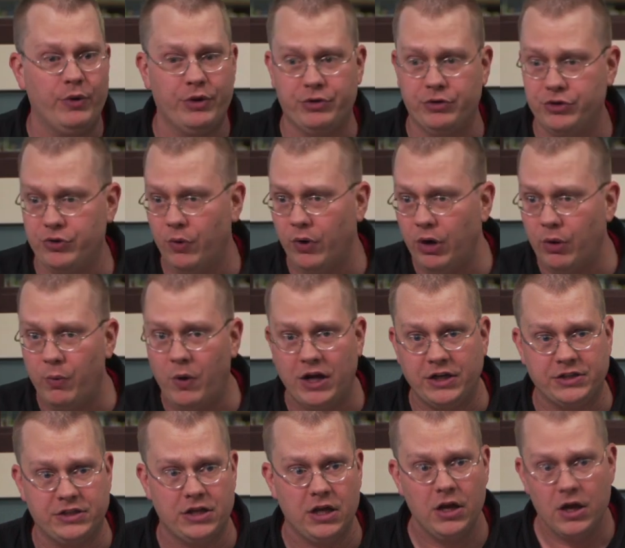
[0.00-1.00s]
where their daughter
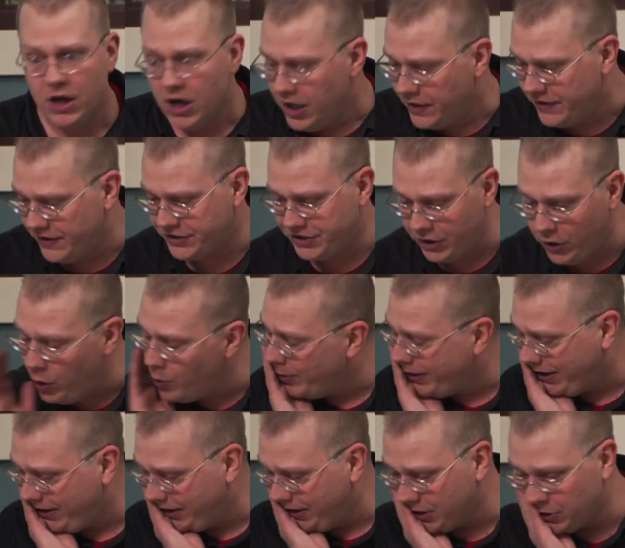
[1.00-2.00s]
was. And they said, oh my
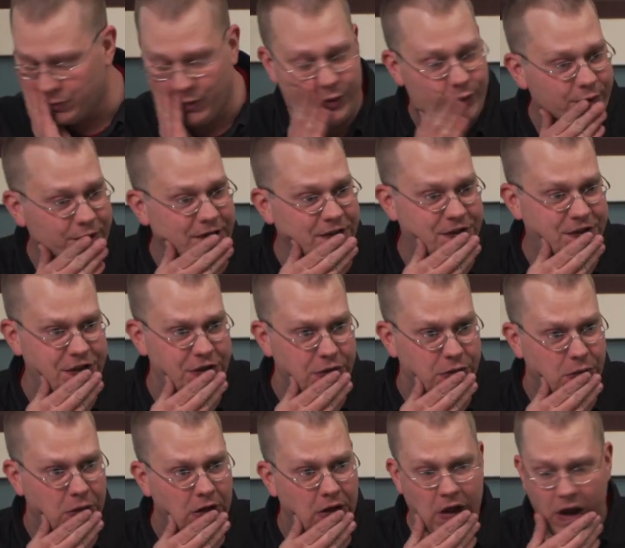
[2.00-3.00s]
goodness, what are we gonna
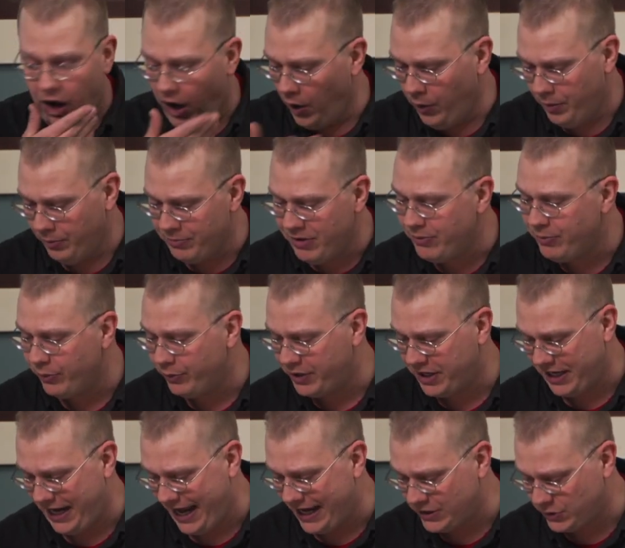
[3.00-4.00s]
do? Oh, maybe we
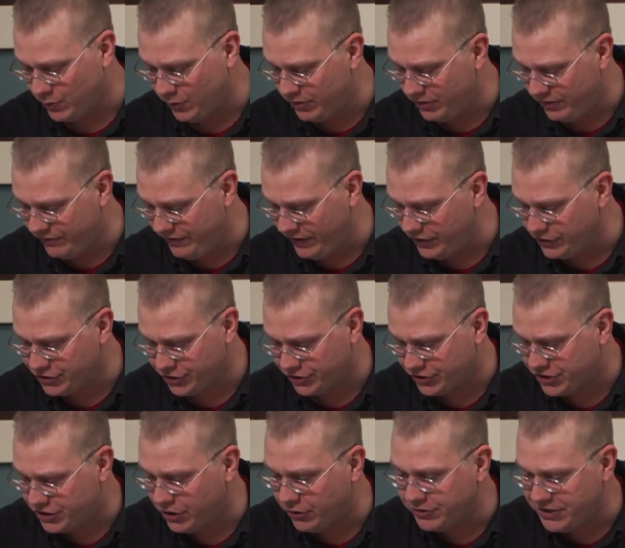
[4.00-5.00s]
can ask one of the
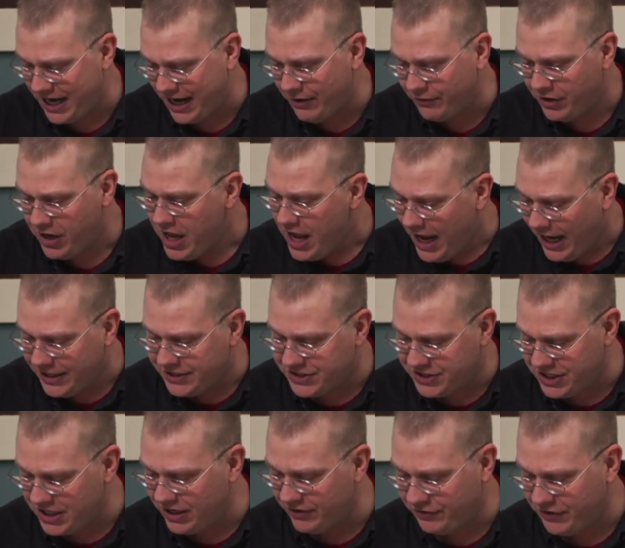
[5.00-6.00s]
villagers to go down and
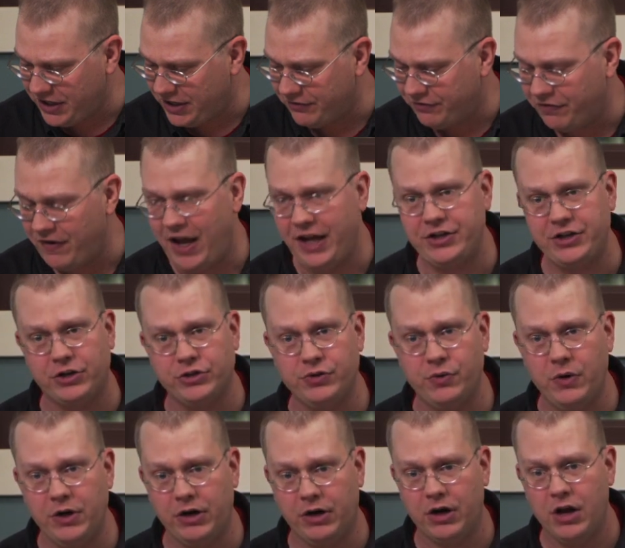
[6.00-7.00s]
see if he can find our
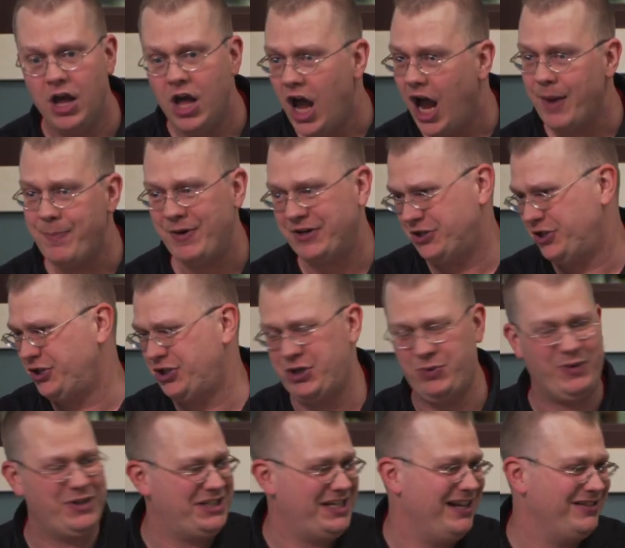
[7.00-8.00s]
daughter. I bet you she
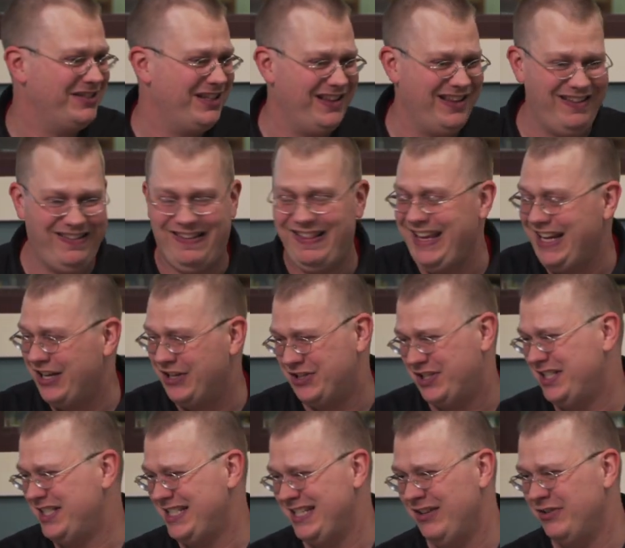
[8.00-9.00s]
went down to the lake because
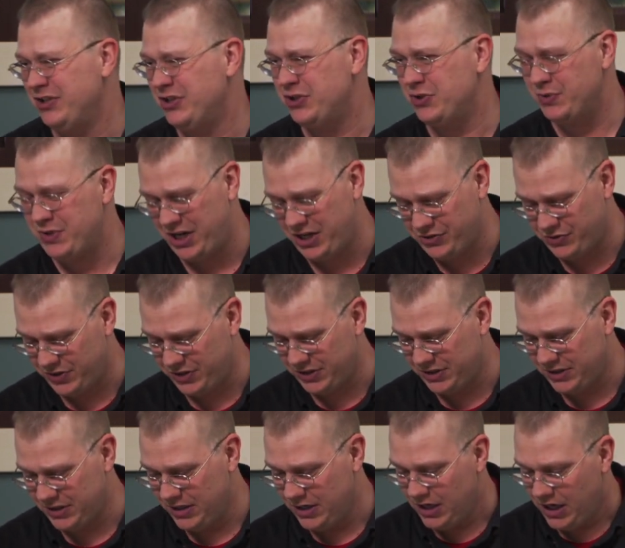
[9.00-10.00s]
it sounded so
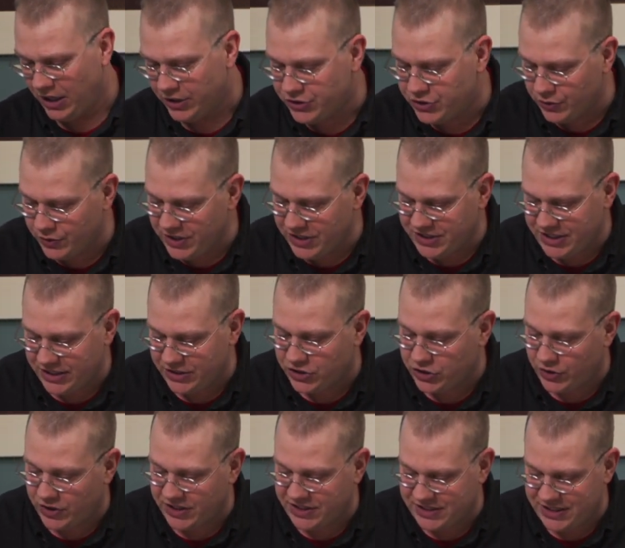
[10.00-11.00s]
dangerous. And so they did.
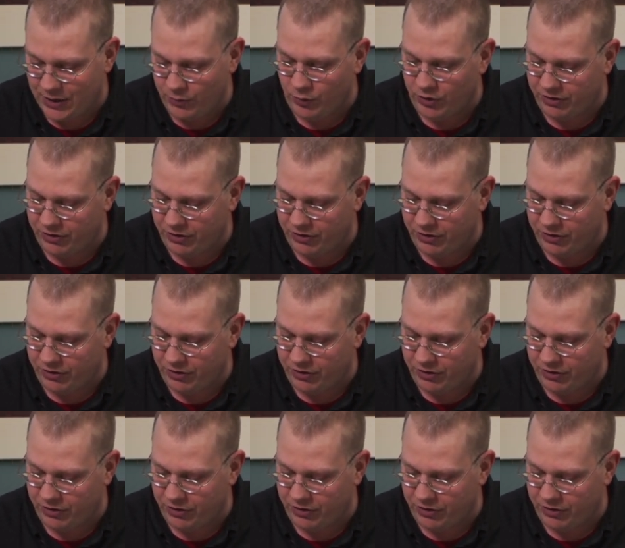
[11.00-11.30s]
So they sent